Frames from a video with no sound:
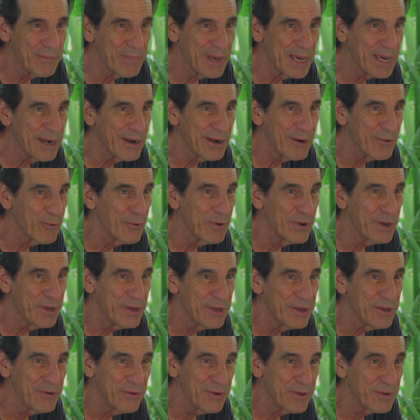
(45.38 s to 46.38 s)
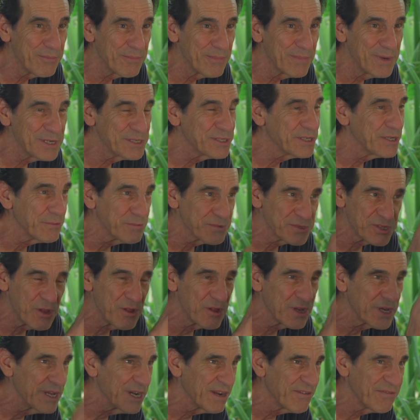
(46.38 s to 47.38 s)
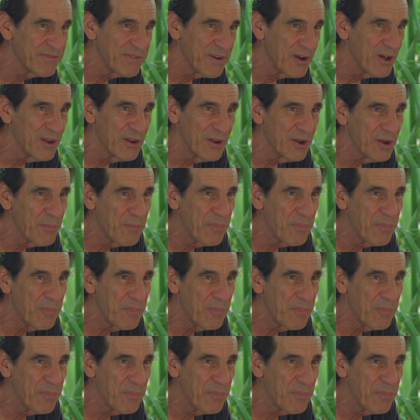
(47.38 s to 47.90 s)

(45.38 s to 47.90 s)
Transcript: about it or wanted to do it much, and it was all kind of falling